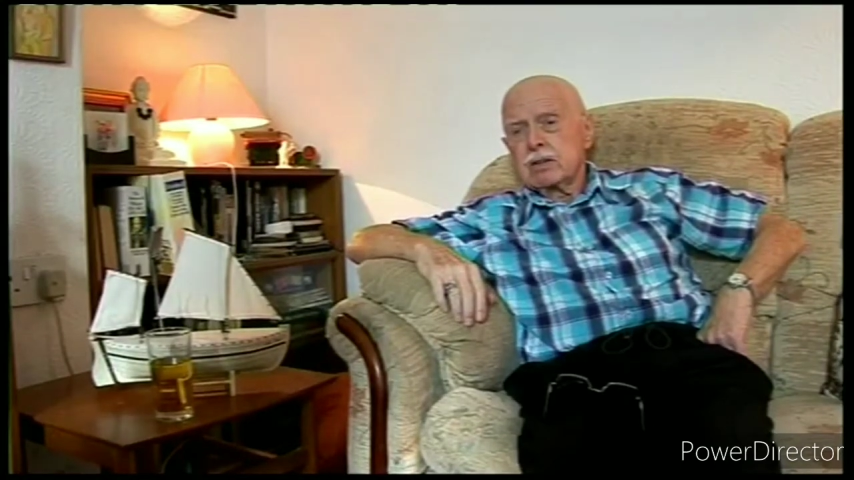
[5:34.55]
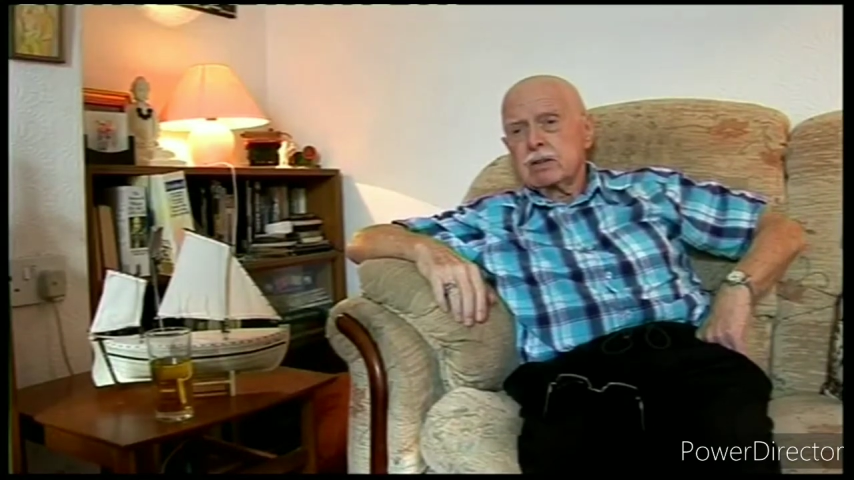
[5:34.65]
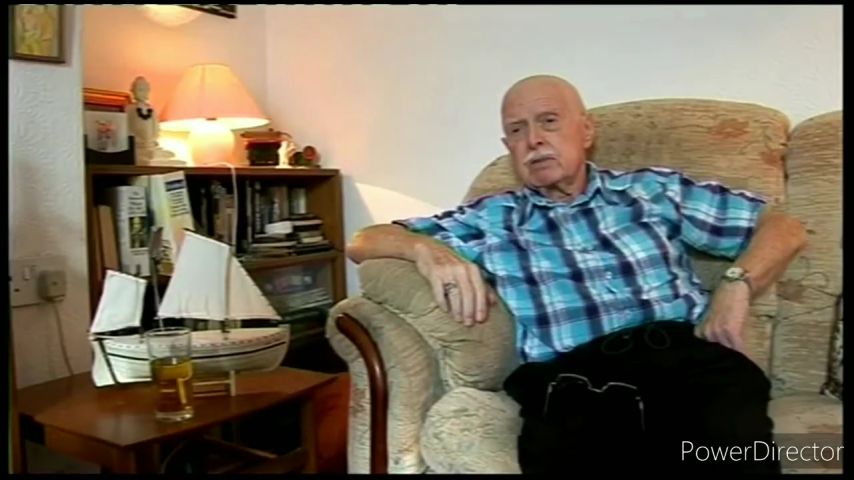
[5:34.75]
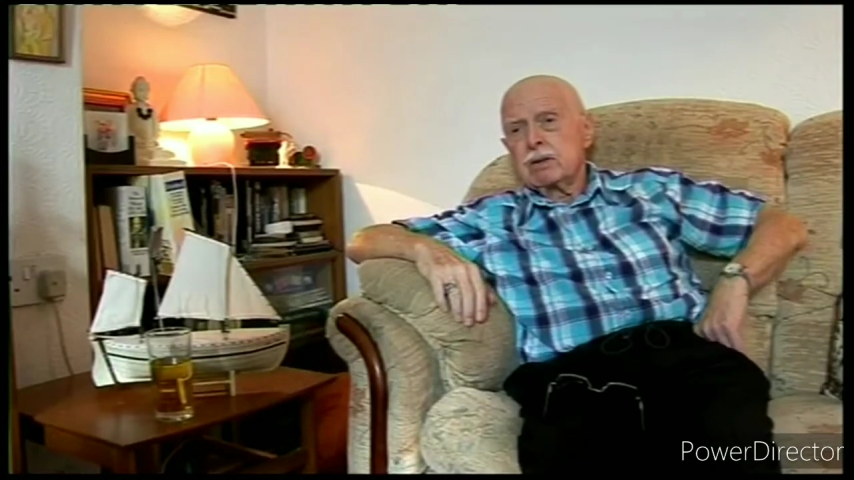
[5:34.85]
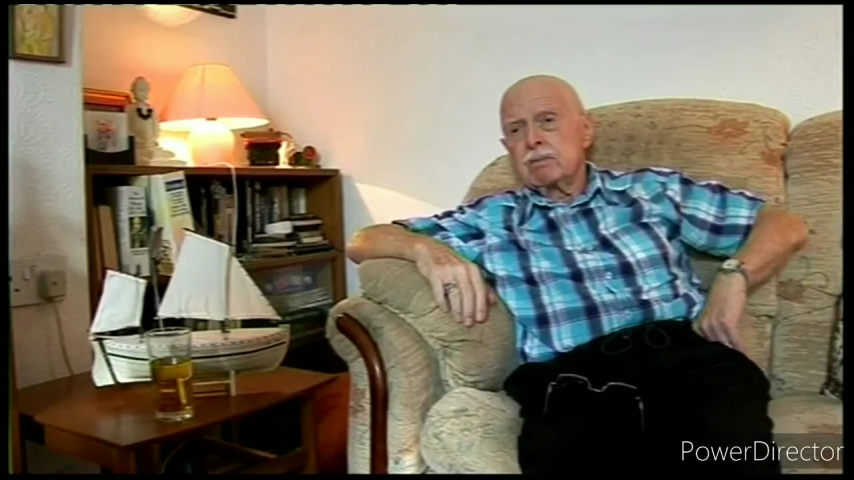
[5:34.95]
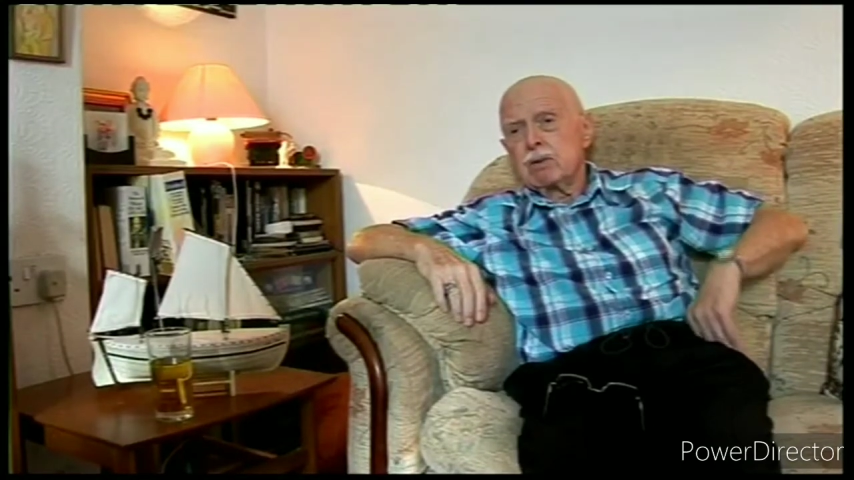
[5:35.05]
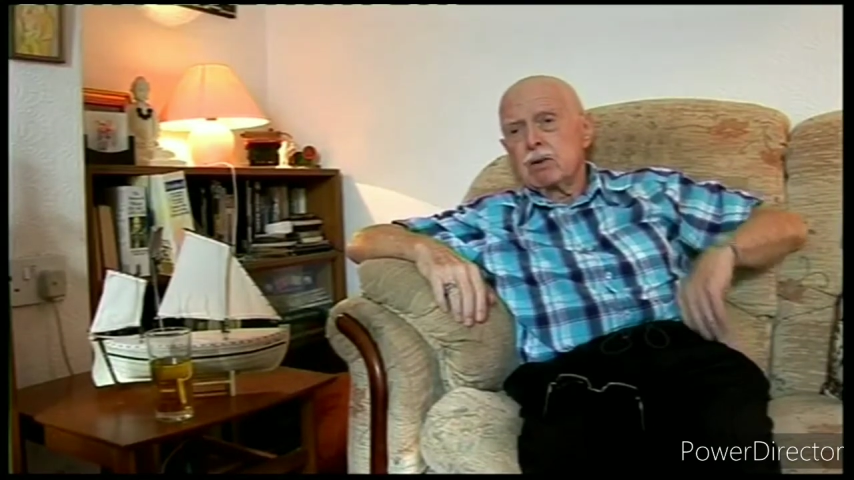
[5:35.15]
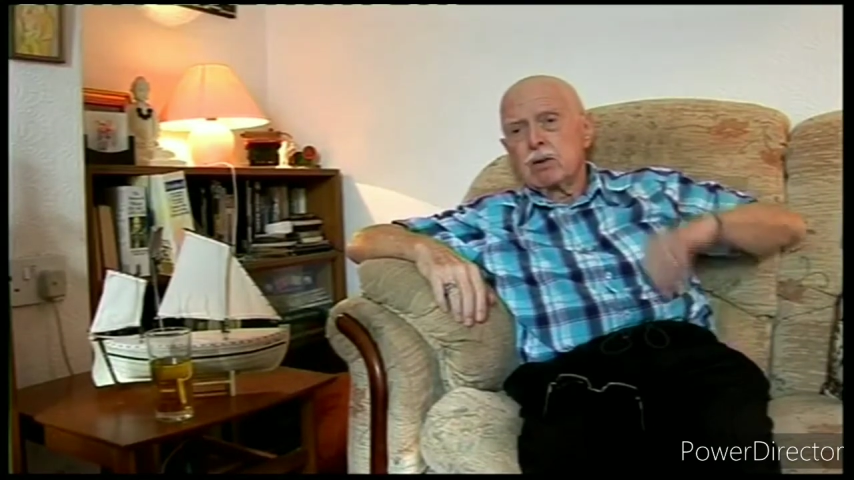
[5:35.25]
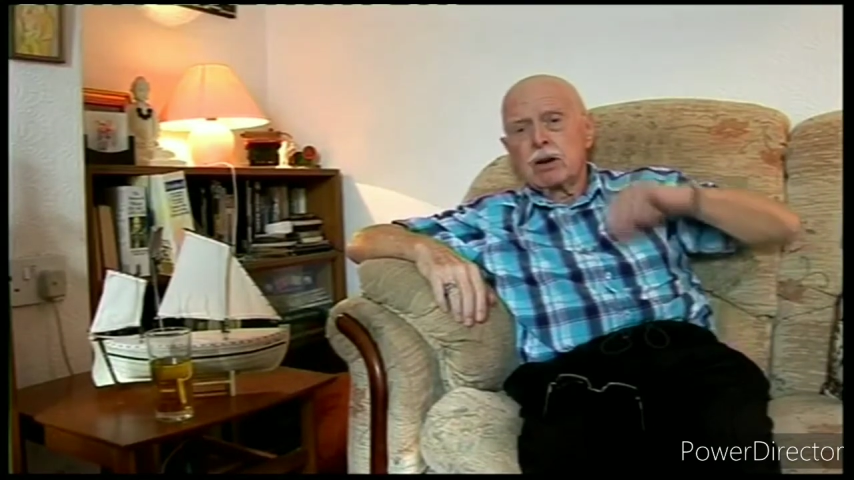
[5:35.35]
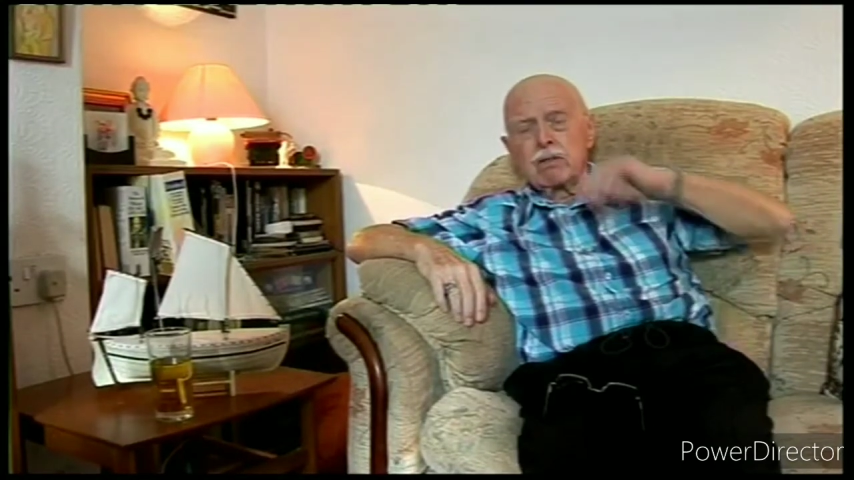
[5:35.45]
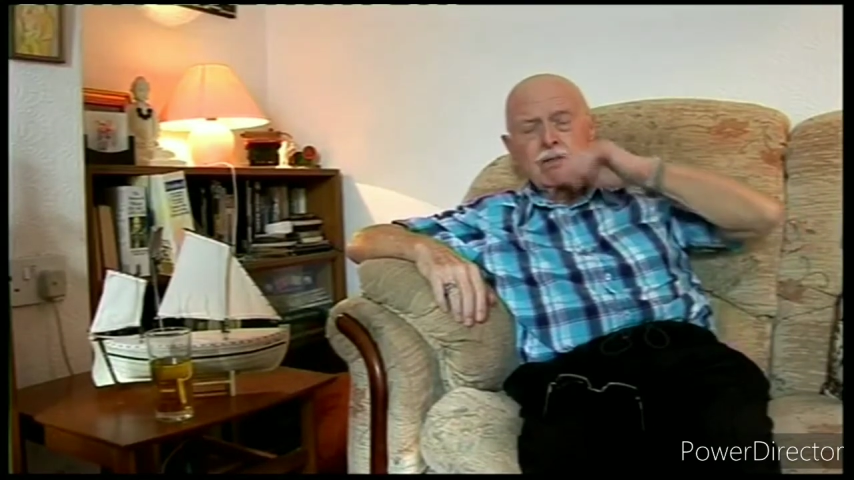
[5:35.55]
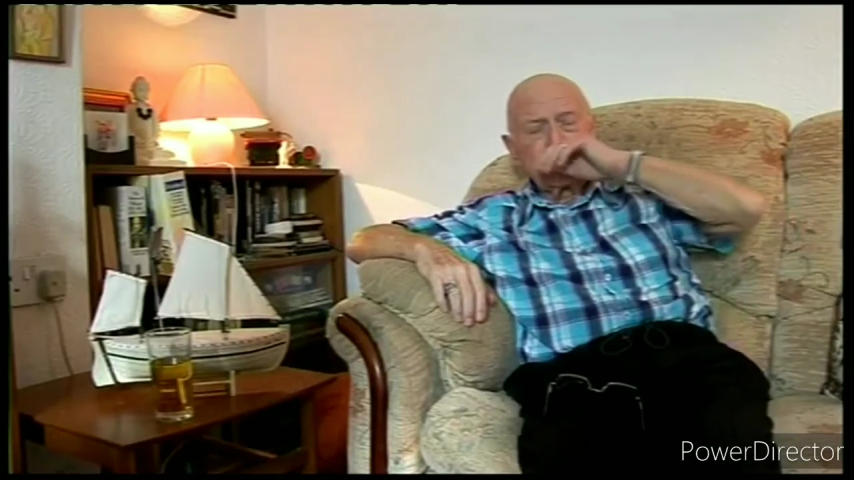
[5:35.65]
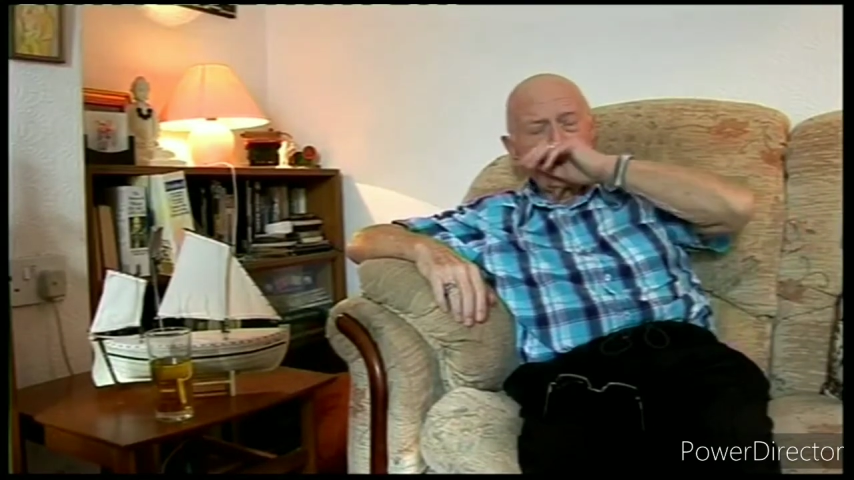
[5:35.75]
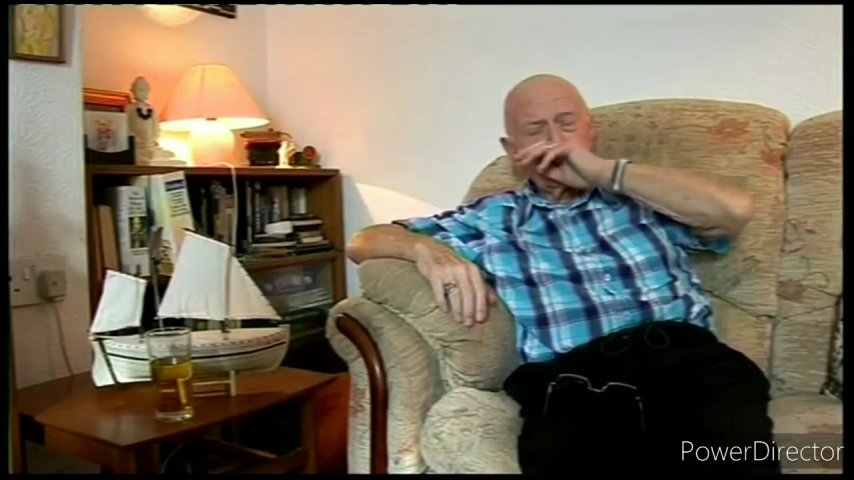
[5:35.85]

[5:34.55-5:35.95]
that had been blown off.